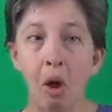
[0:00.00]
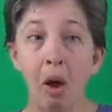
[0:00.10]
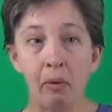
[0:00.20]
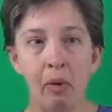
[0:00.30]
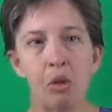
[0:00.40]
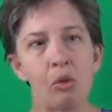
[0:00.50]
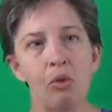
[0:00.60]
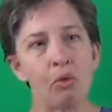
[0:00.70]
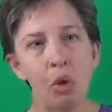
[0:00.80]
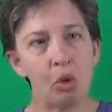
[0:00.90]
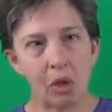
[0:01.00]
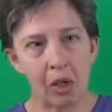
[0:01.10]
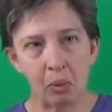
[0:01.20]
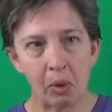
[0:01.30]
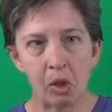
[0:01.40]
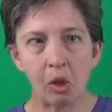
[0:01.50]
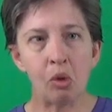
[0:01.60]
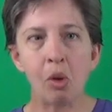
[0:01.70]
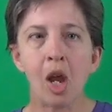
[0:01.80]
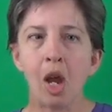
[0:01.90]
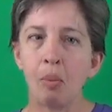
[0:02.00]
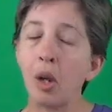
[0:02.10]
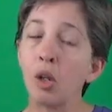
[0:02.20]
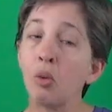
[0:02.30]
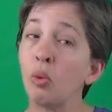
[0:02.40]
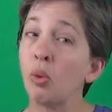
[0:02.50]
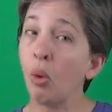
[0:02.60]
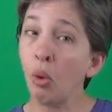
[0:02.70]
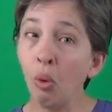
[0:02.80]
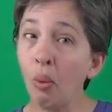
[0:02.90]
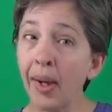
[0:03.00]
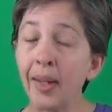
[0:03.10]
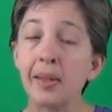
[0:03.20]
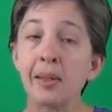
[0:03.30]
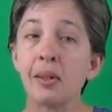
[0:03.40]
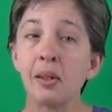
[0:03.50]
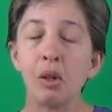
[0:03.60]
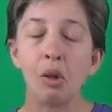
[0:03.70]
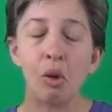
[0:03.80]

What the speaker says: high value food treats with you, but you will always,